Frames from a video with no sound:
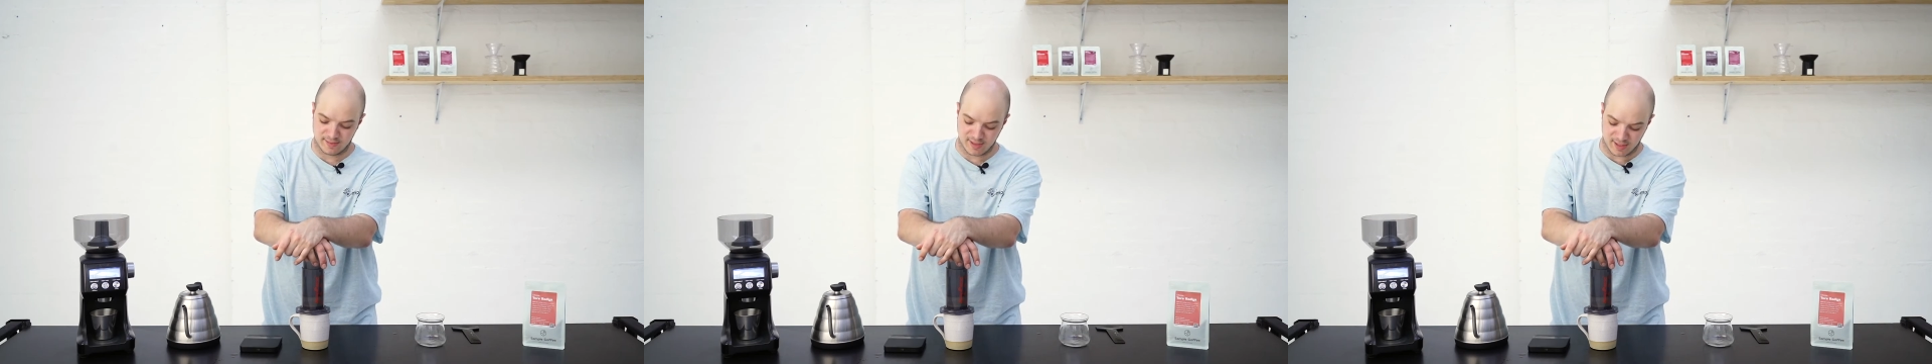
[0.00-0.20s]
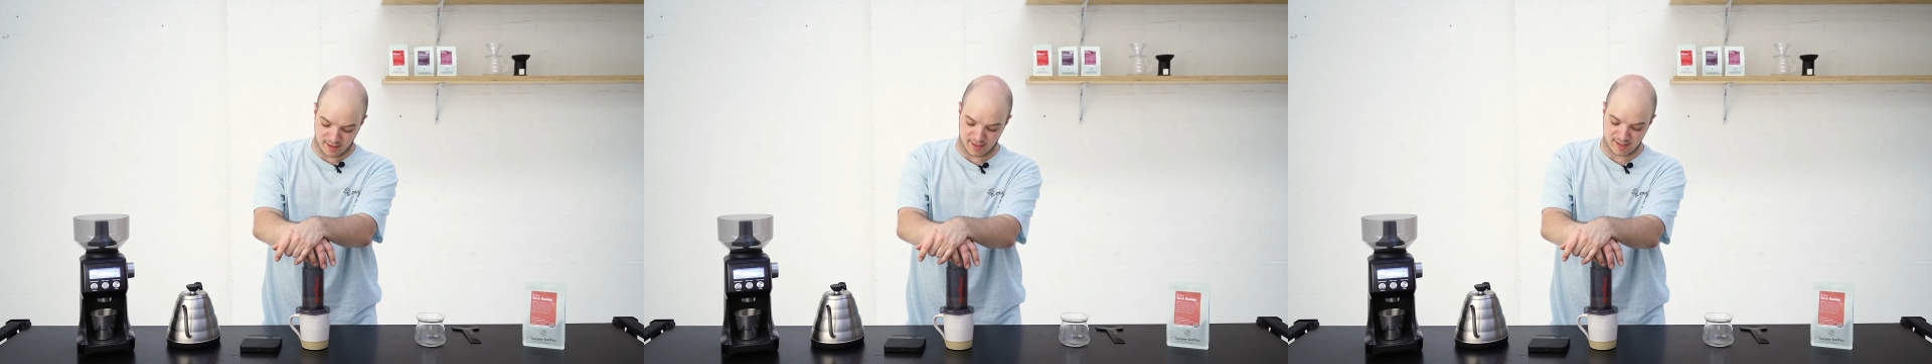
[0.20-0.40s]

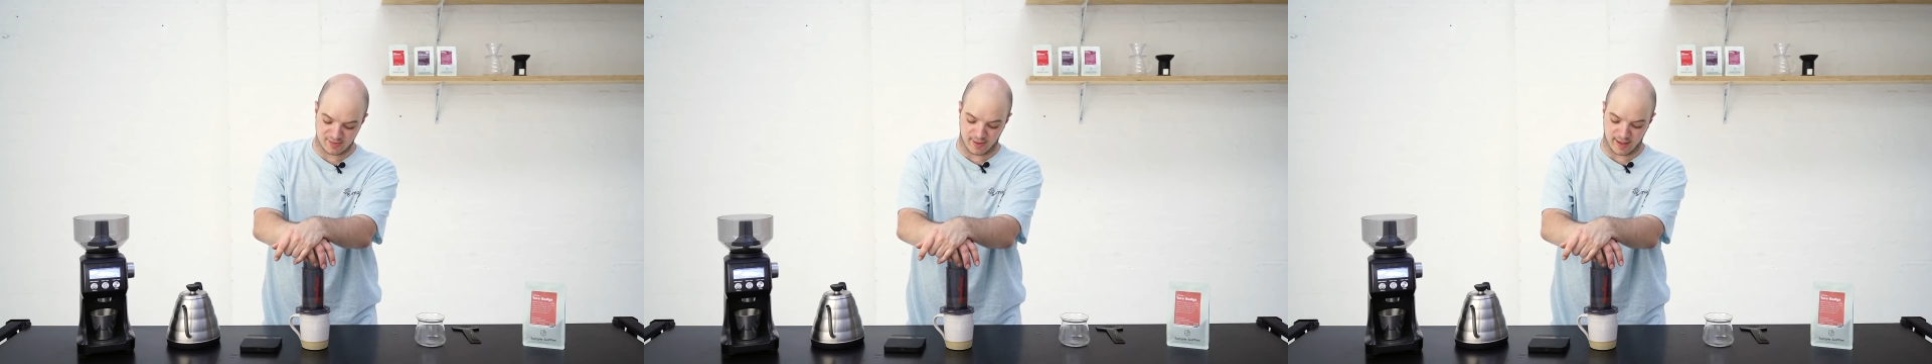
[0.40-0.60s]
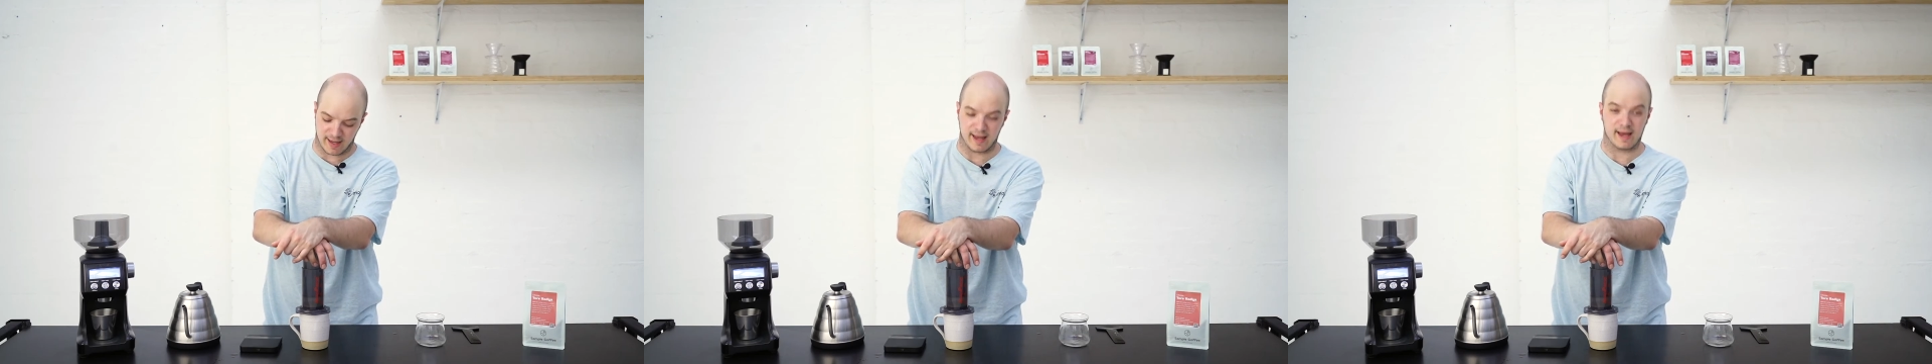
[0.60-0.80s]
so that's
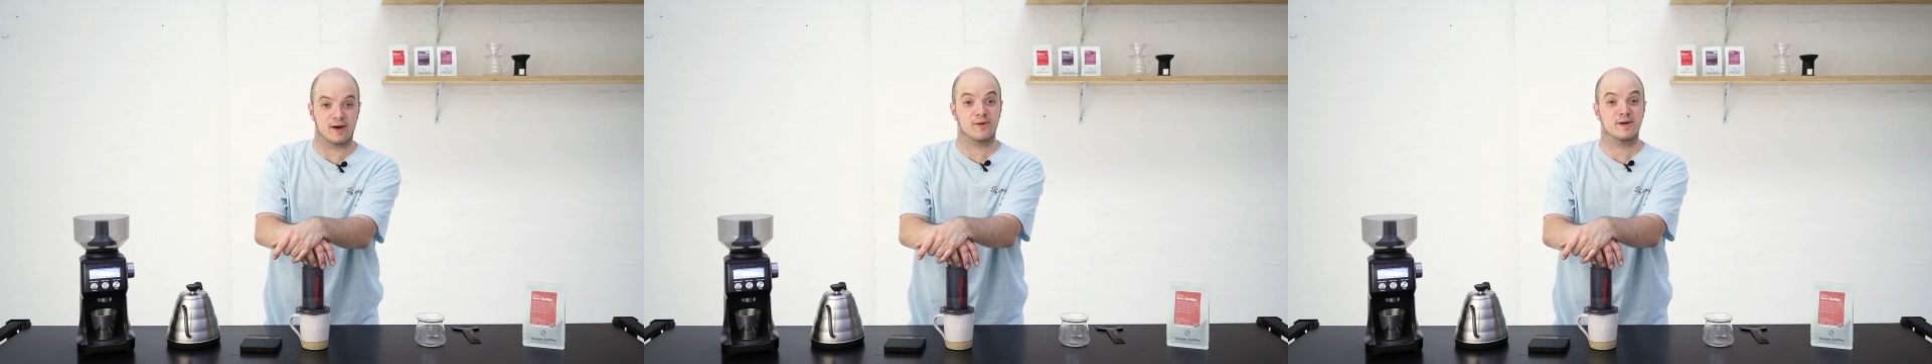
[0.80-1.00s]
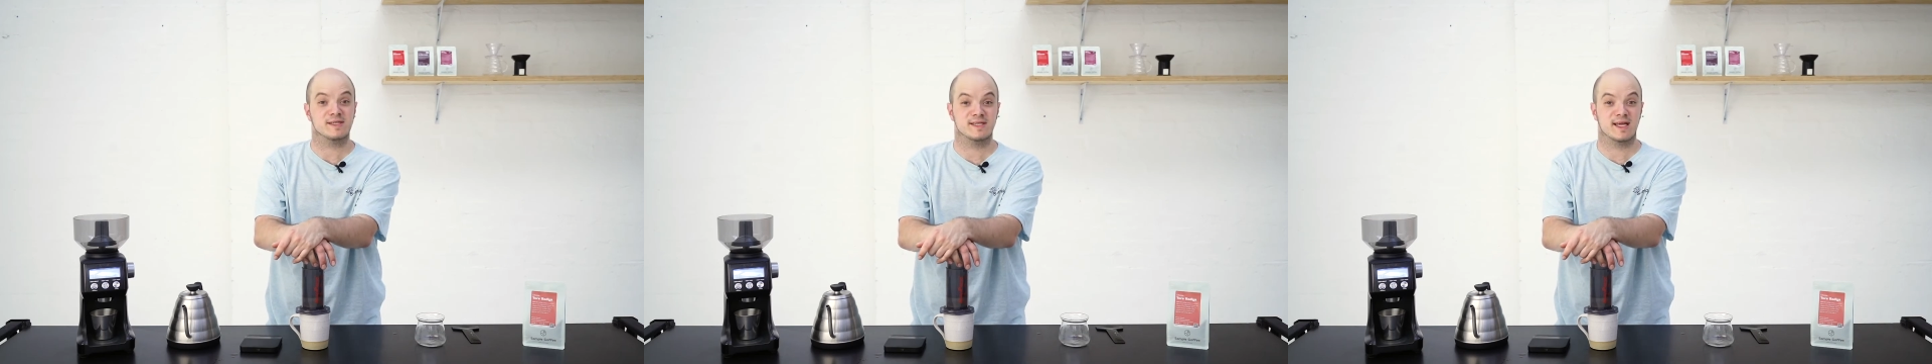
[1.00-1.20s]
why I
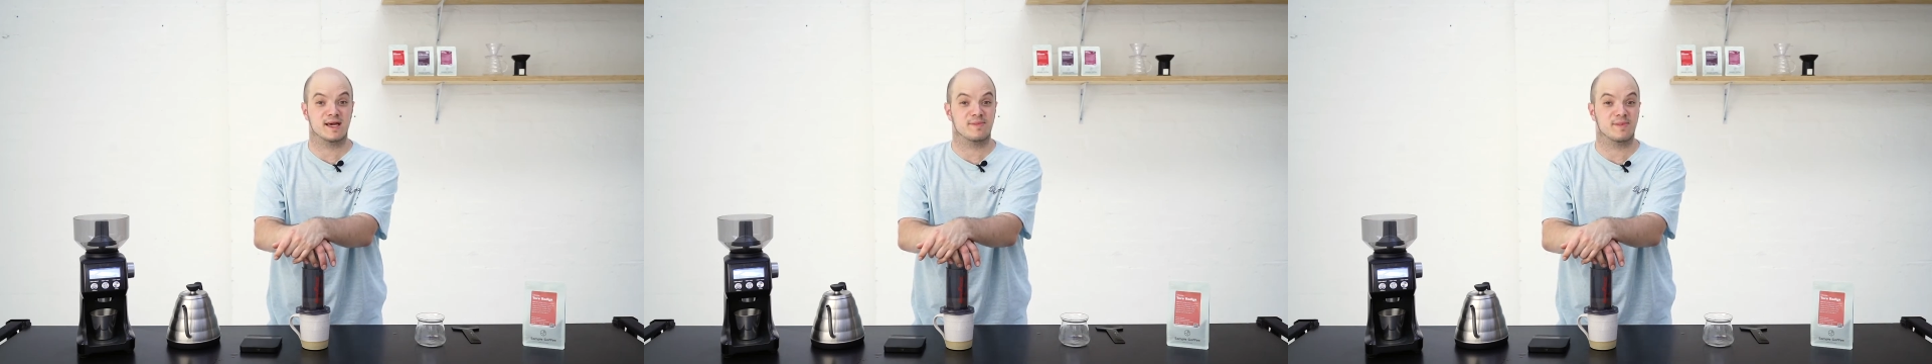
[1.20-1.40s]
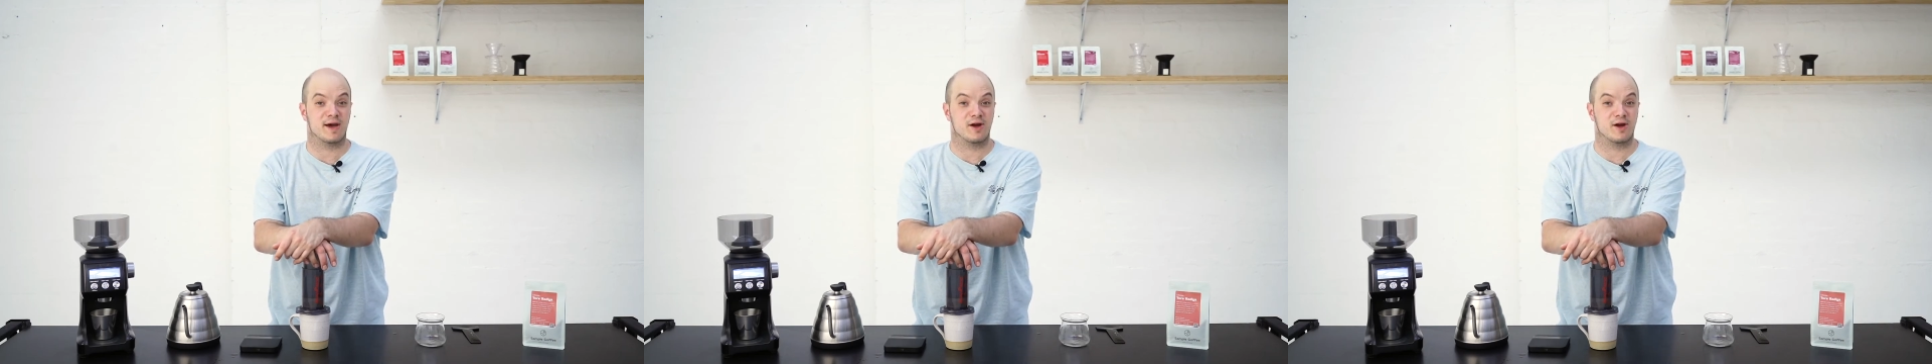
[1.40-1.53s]
always take my